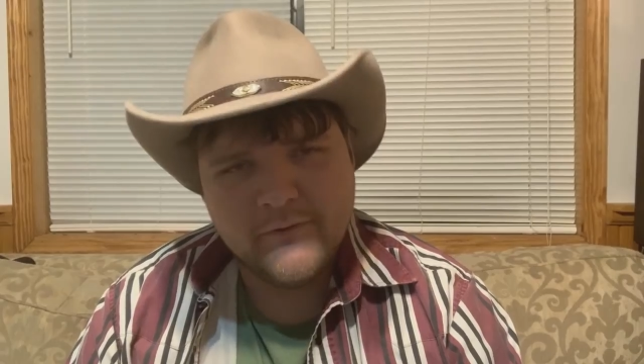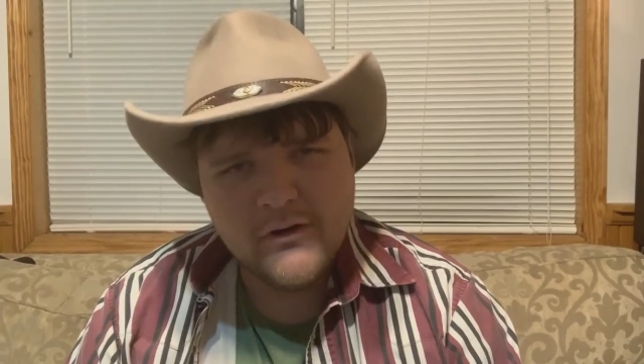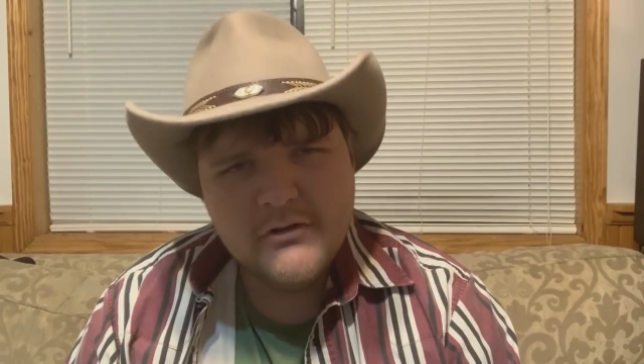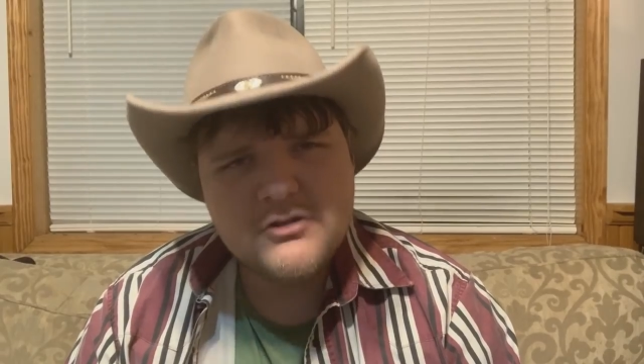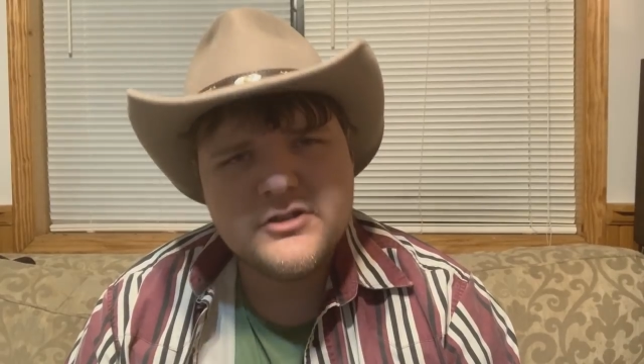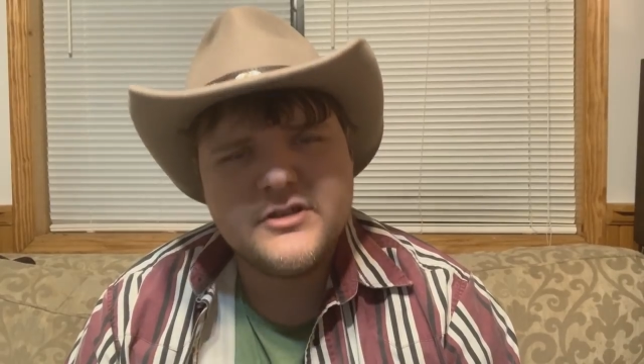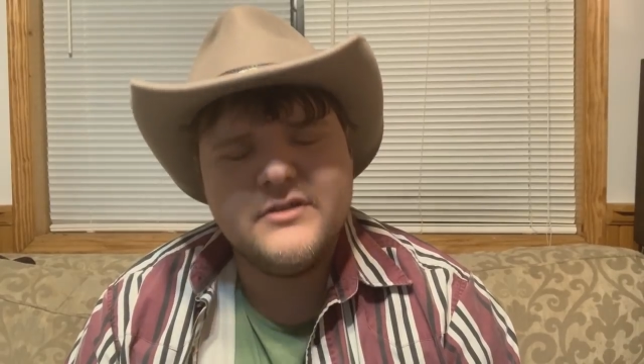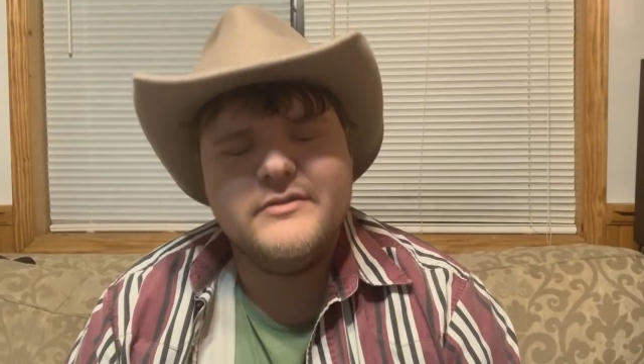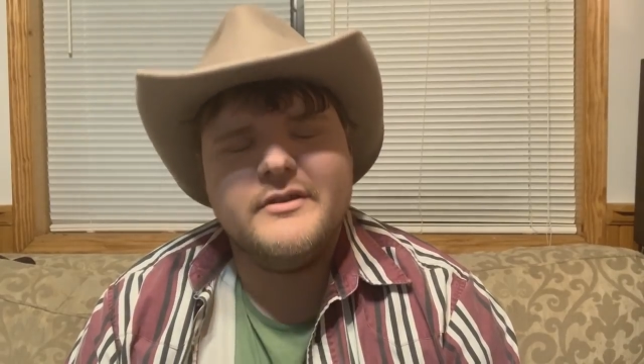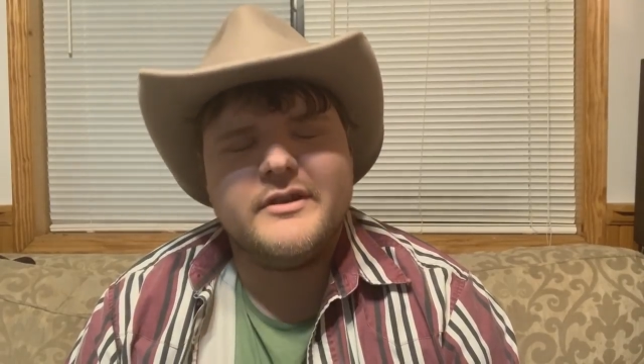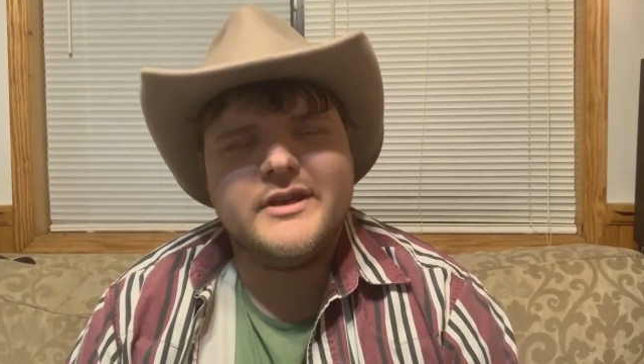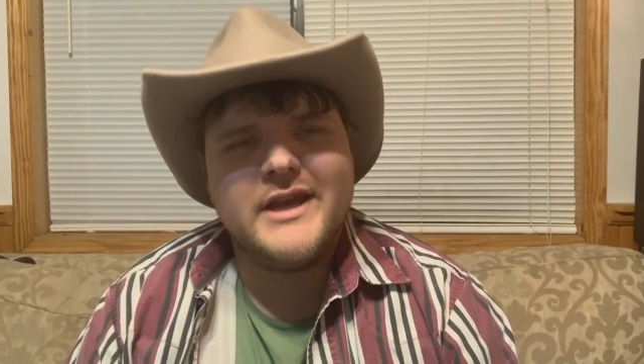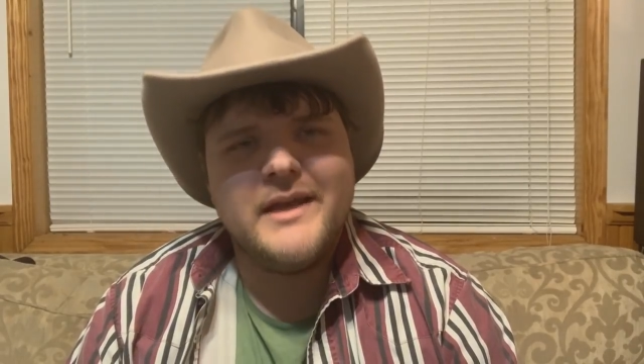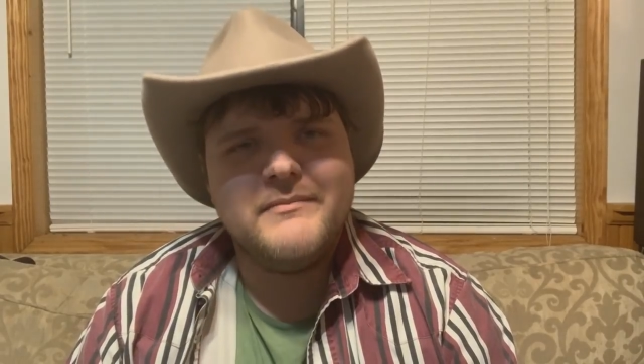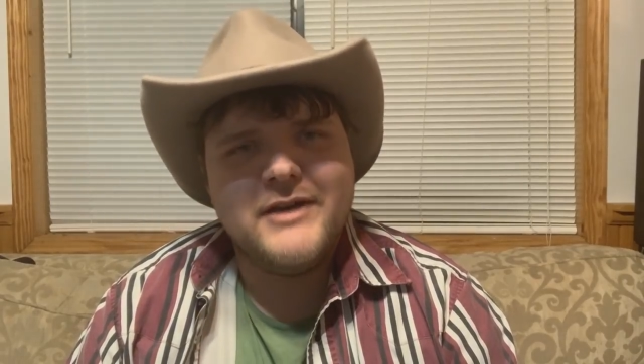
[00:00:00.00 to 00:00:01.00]
First two
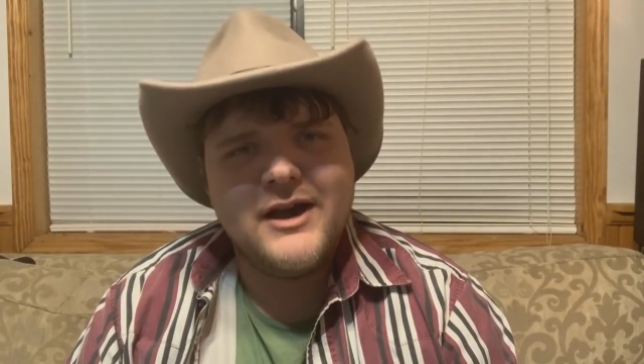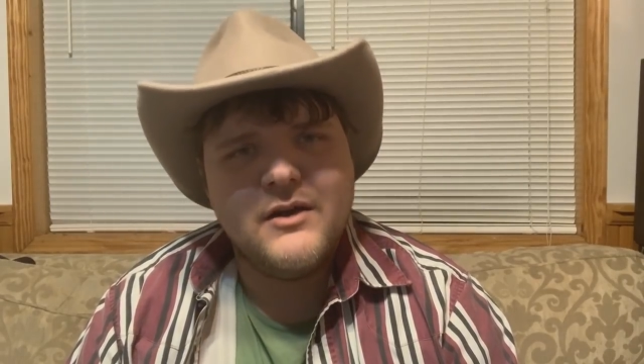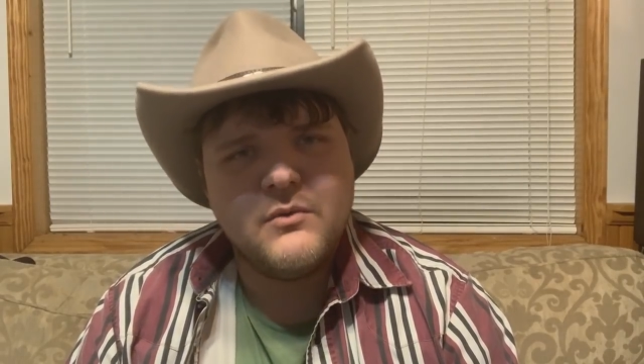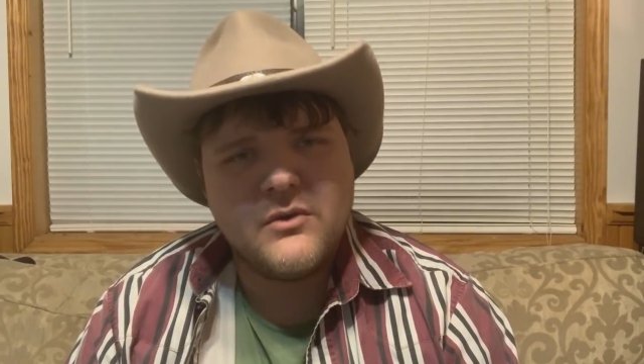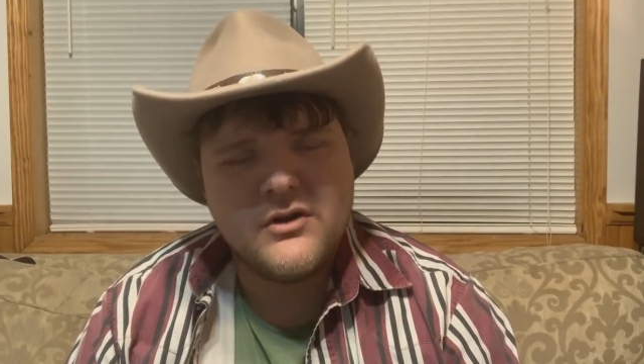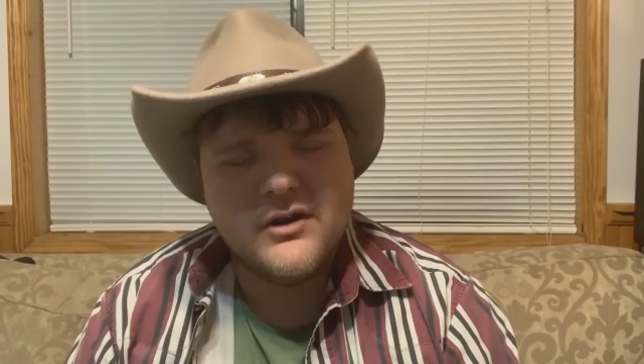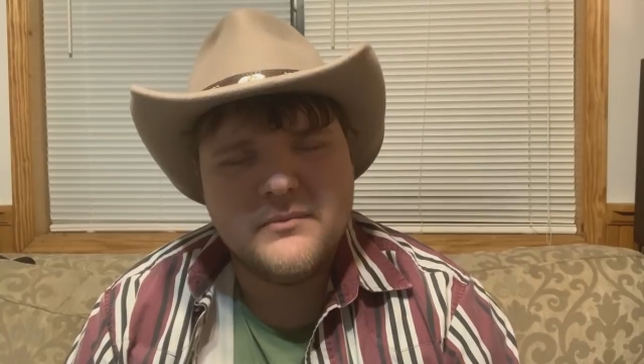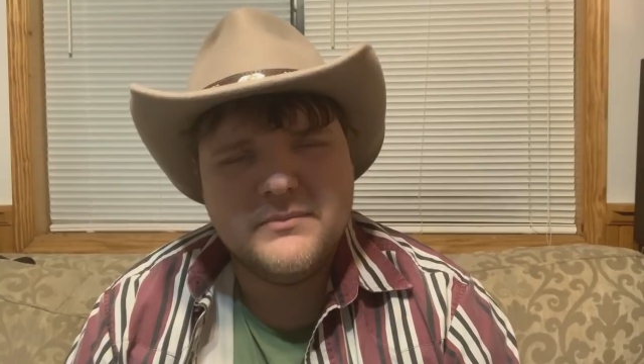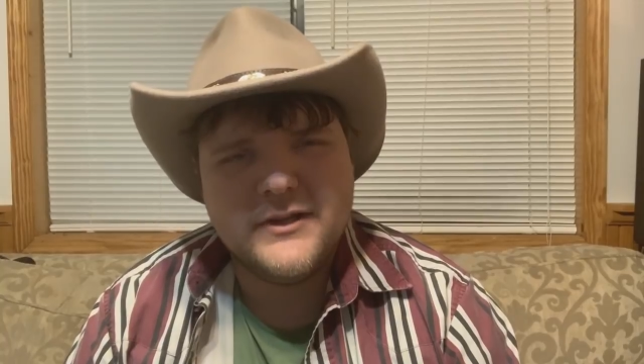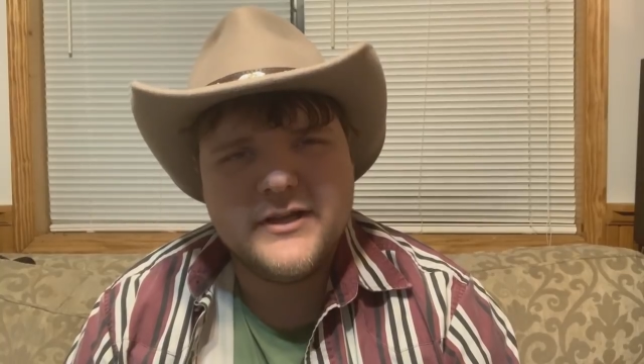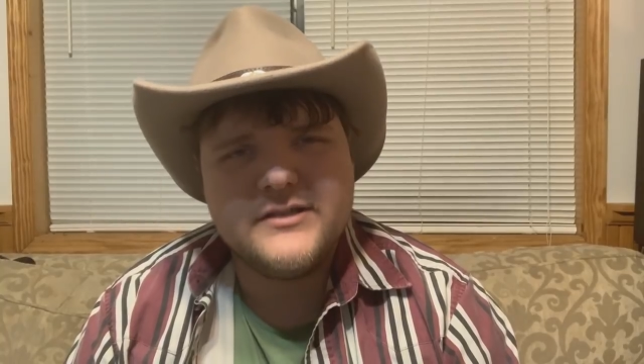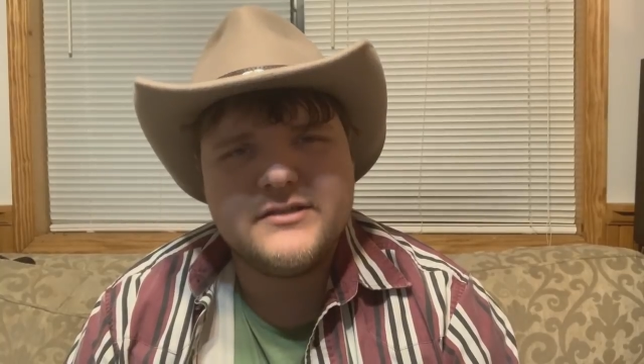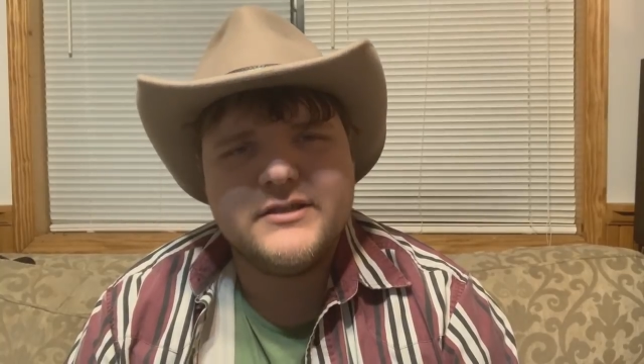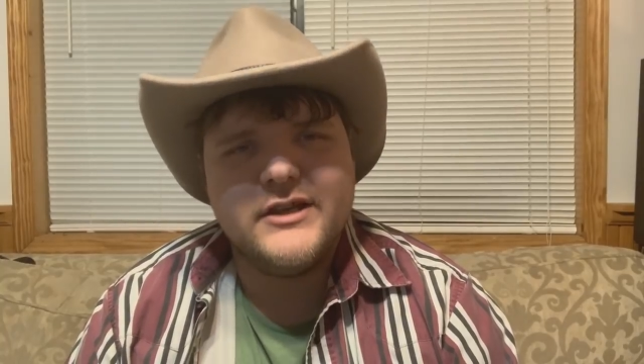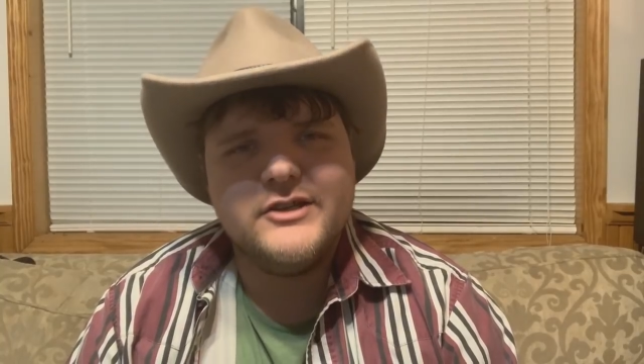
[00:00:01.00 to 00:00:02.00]
that came out were on
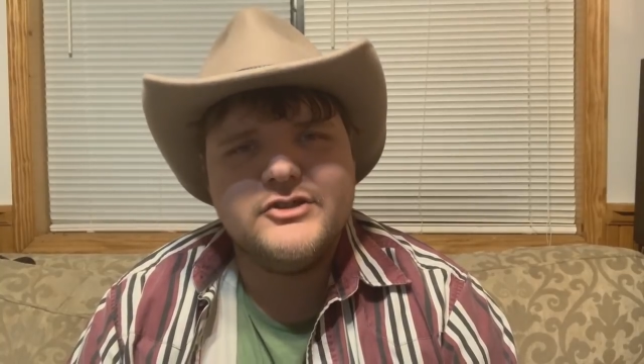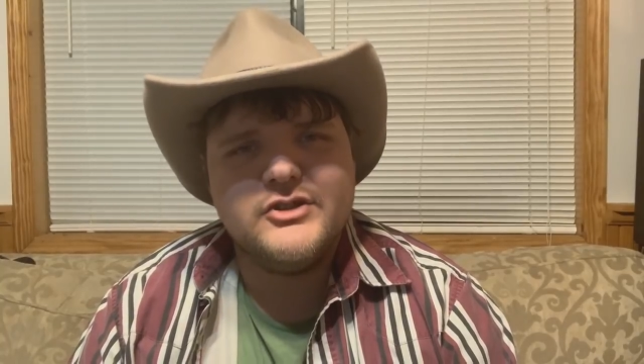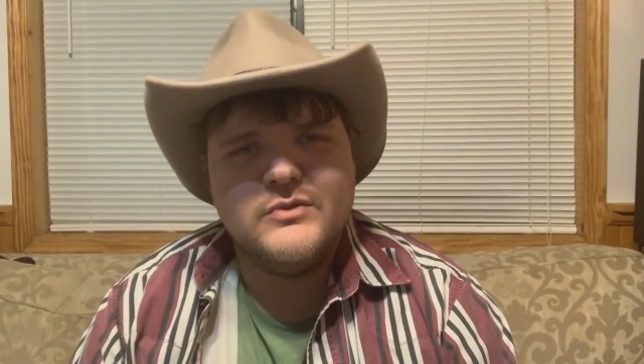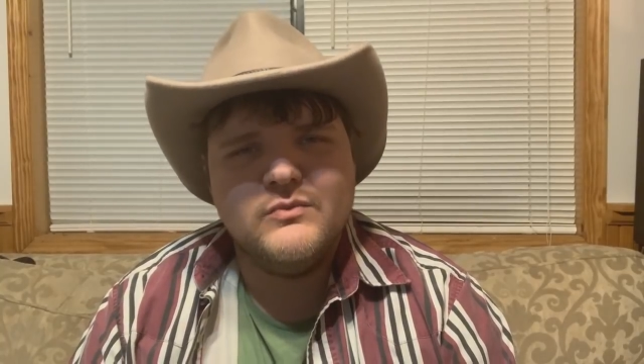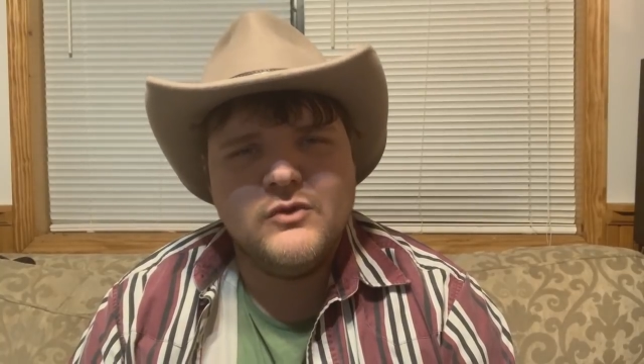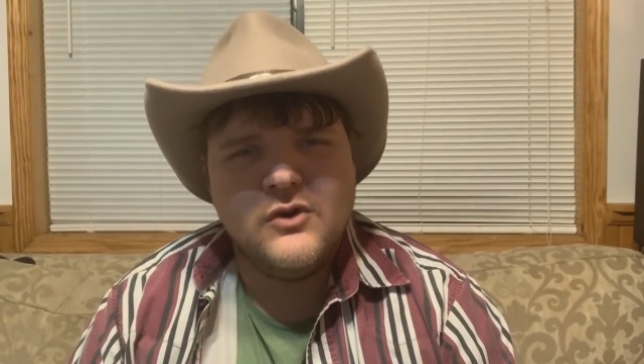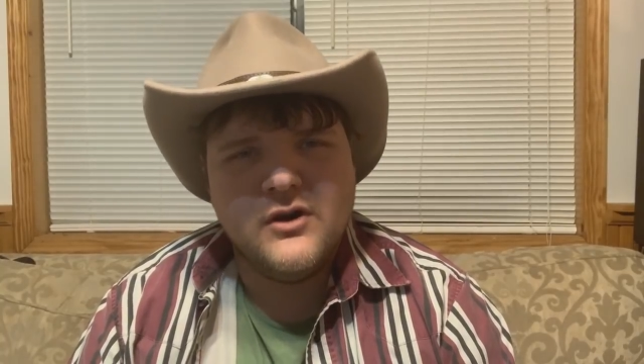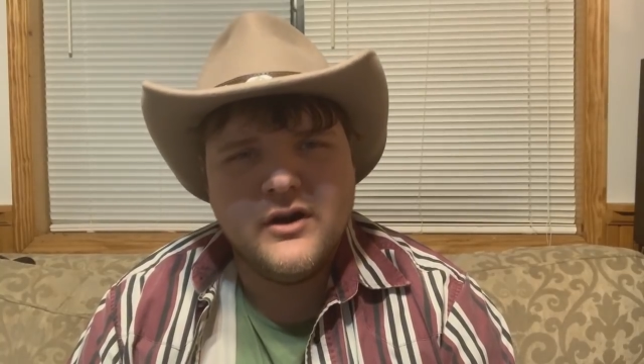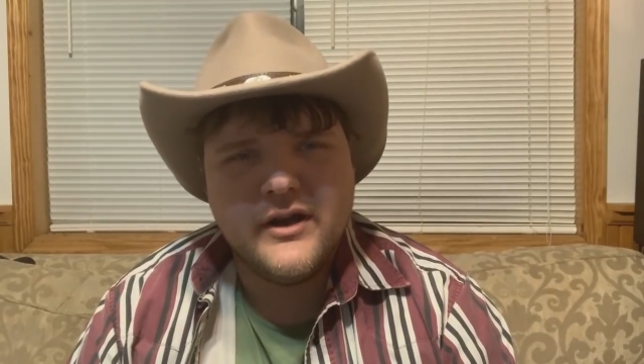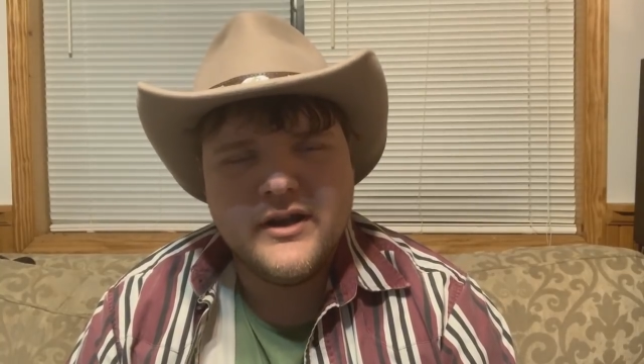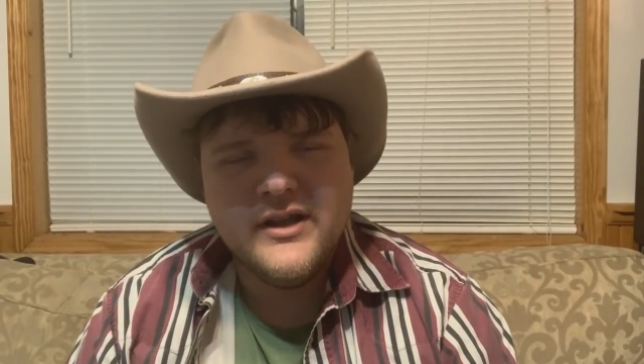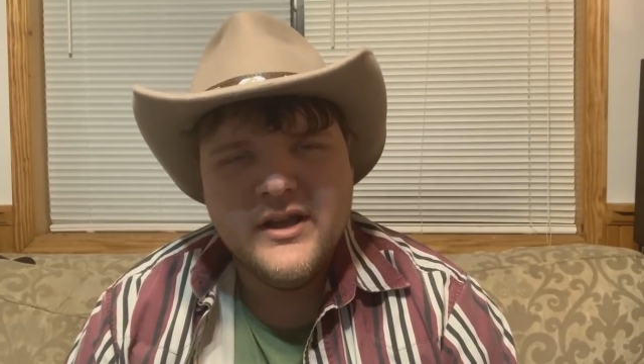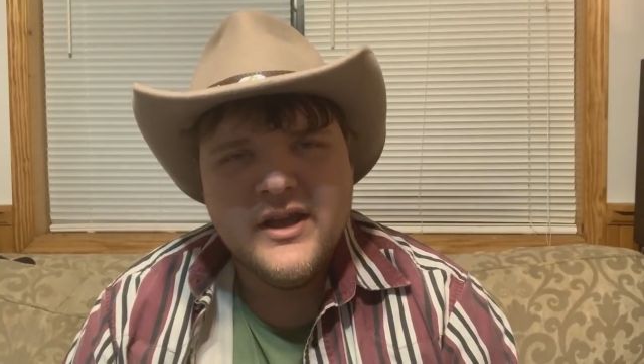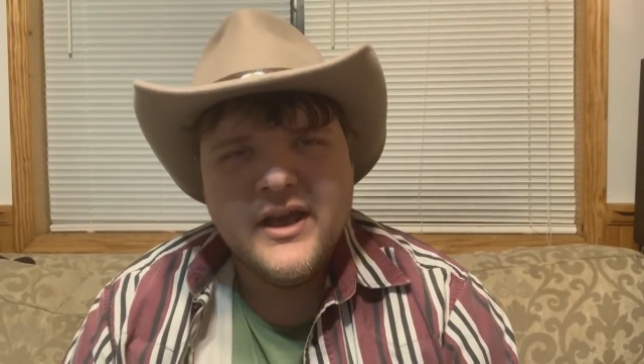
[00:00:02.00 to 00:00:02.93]
PlayStation 1,